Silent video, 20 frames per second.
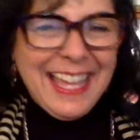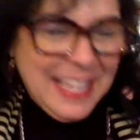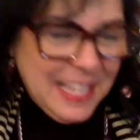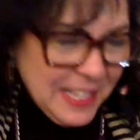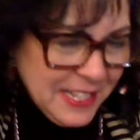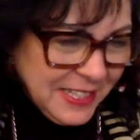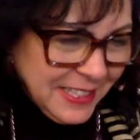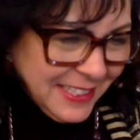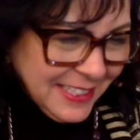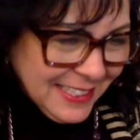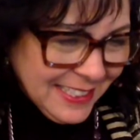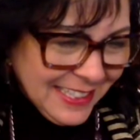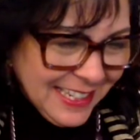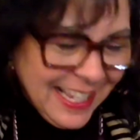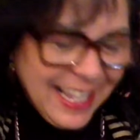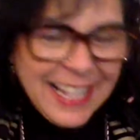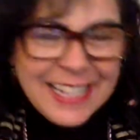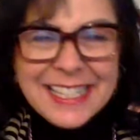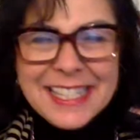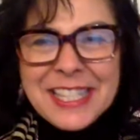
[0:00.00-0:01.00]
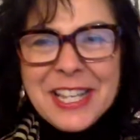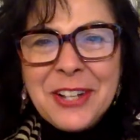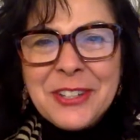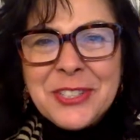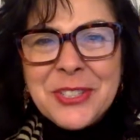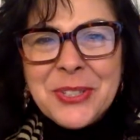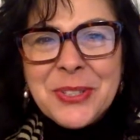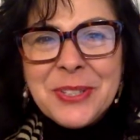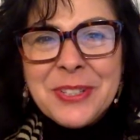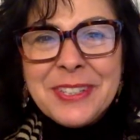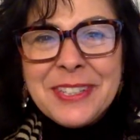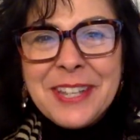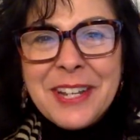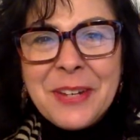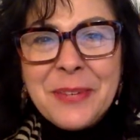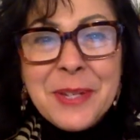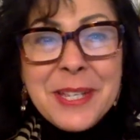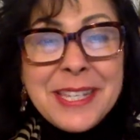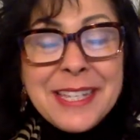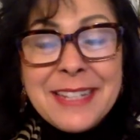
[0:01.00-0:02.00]
It's so true, though.
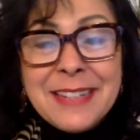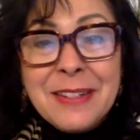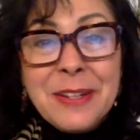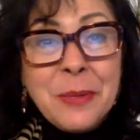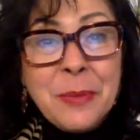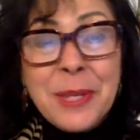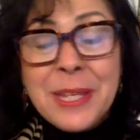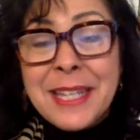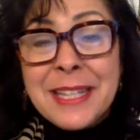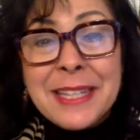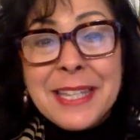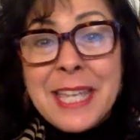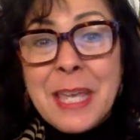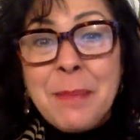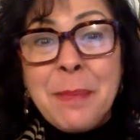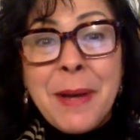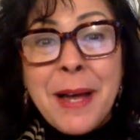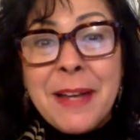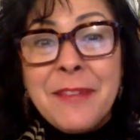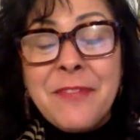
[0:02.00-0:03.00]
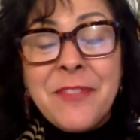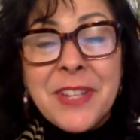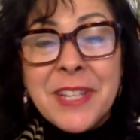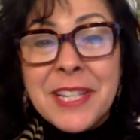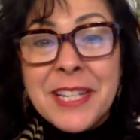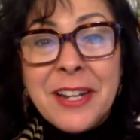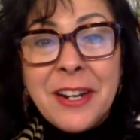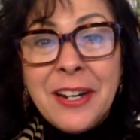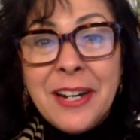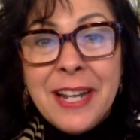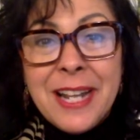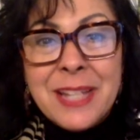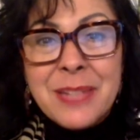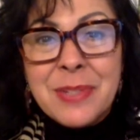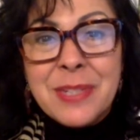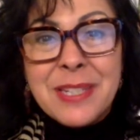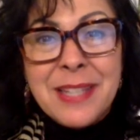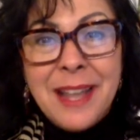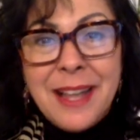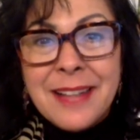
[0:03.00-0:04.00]
We can keep on filling our heads
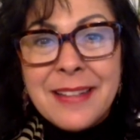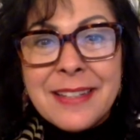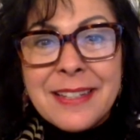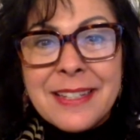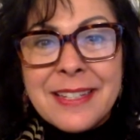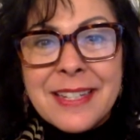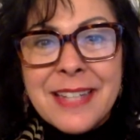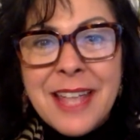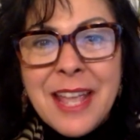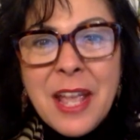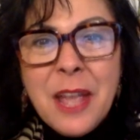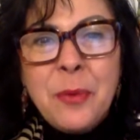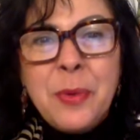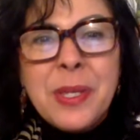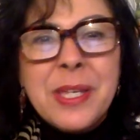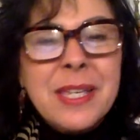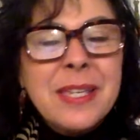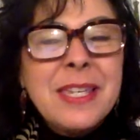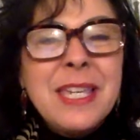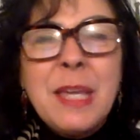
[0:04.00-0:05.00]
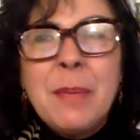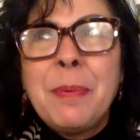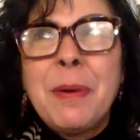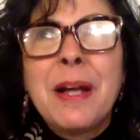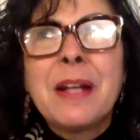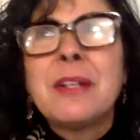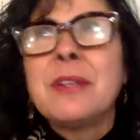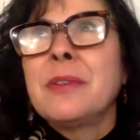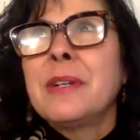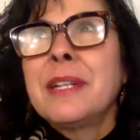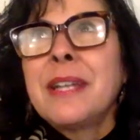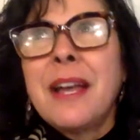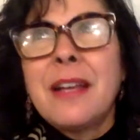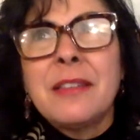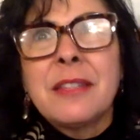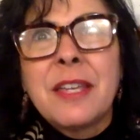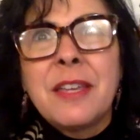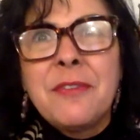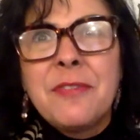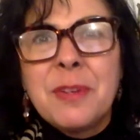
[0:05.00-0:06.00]
with knowledge. We can keep on going out
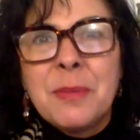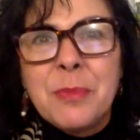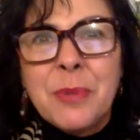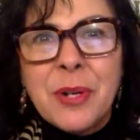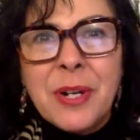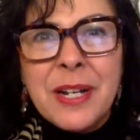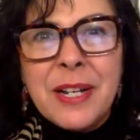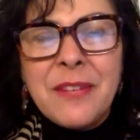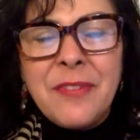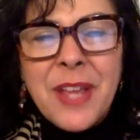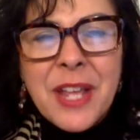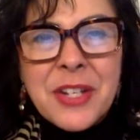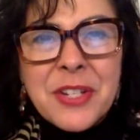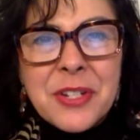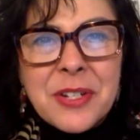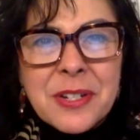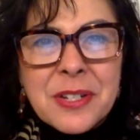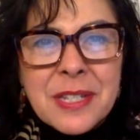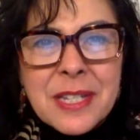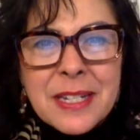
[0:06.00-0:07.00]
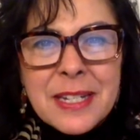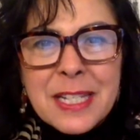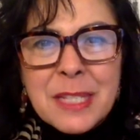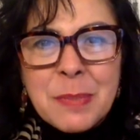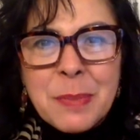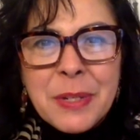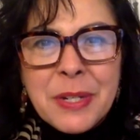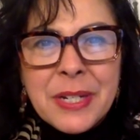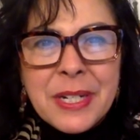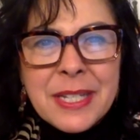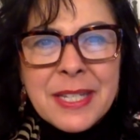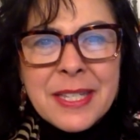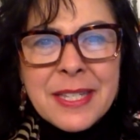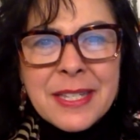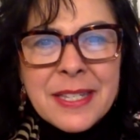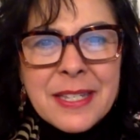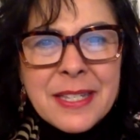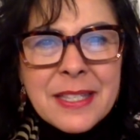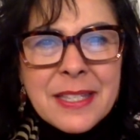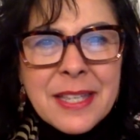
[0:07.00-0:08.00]
looking for more adventures and
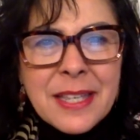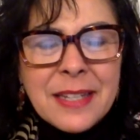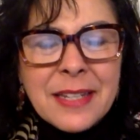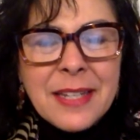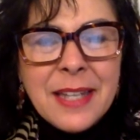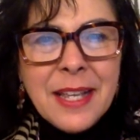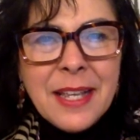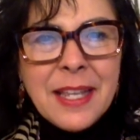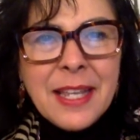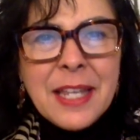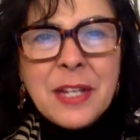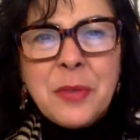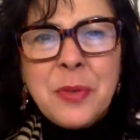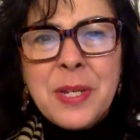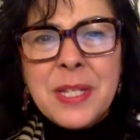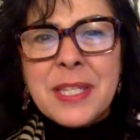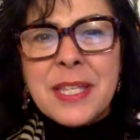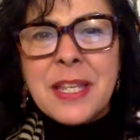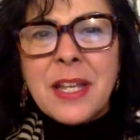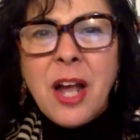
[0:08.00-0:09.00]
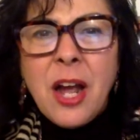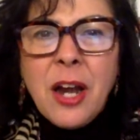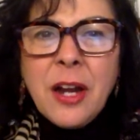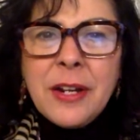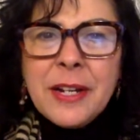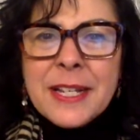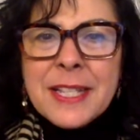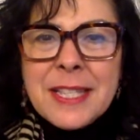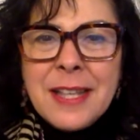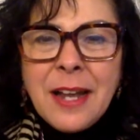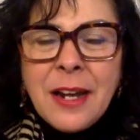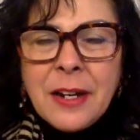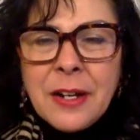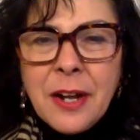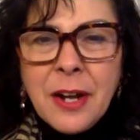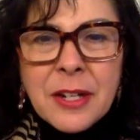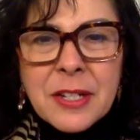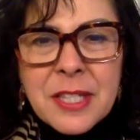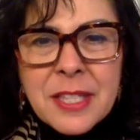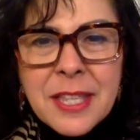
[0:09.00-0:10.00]
experiences and increasing
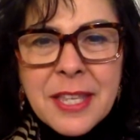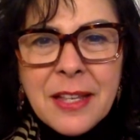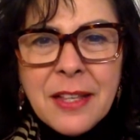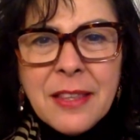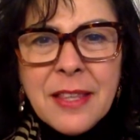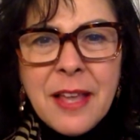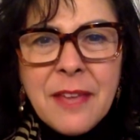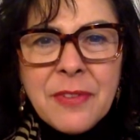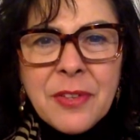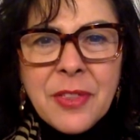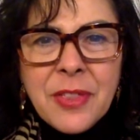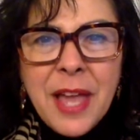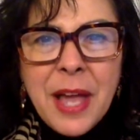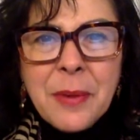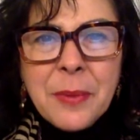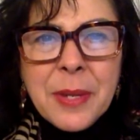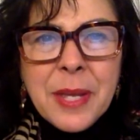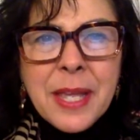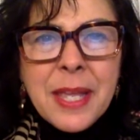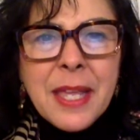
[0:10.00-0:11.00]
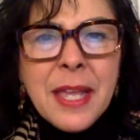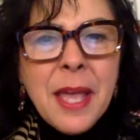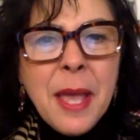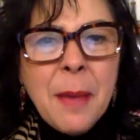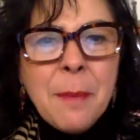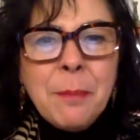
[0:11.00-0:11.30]
our skill level that way.